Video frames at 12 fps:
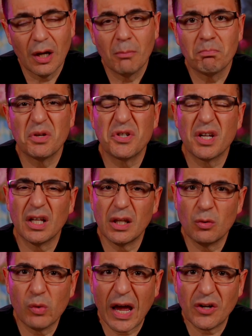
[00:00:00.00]
particularly
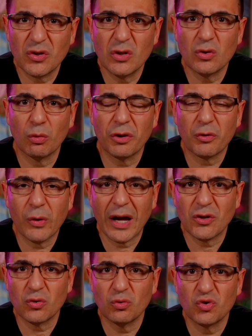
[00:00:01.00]
rashes or
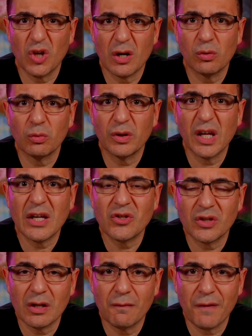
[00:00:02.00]
thrush or general
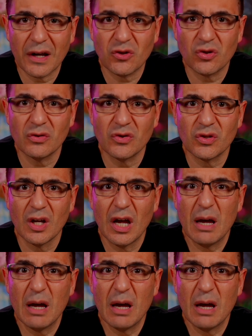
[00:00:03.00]
yeast infections,